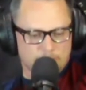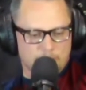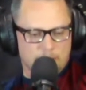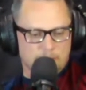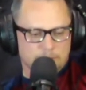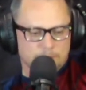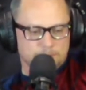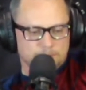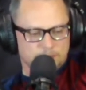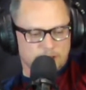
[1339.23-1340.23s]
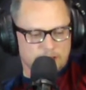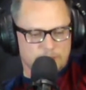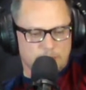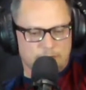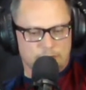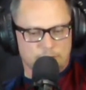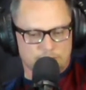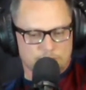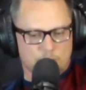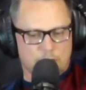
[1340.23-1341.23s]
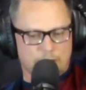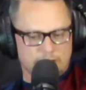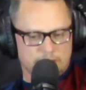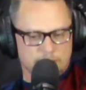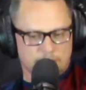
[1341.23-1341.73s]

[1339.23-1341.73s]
So I guess I'm gonna have to do some squats.